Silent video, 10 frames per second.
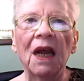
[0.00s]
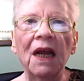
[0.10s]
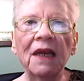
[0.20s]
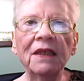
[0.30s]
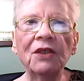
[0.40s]

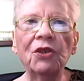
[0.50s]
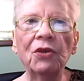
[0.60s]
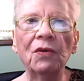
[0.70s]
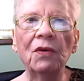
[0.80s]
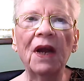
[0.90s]

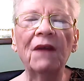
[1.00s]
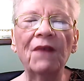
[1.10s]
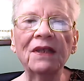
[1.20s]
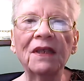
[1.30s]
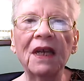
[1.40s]
into
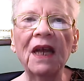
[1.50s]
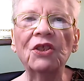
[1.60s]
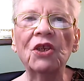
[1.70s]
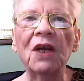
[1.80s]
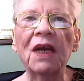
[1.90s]

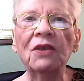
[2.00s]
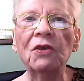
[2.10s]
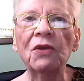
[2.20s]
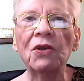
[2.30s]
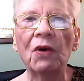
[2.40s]
investigation
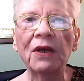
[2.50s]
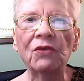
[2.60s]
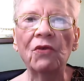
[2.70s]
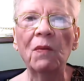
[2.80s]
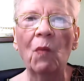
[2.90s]
into the Nord
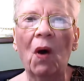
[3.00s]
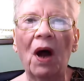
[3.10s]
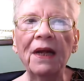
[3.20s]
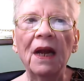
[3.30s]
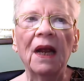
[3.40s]
Stream
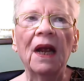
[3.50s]
1,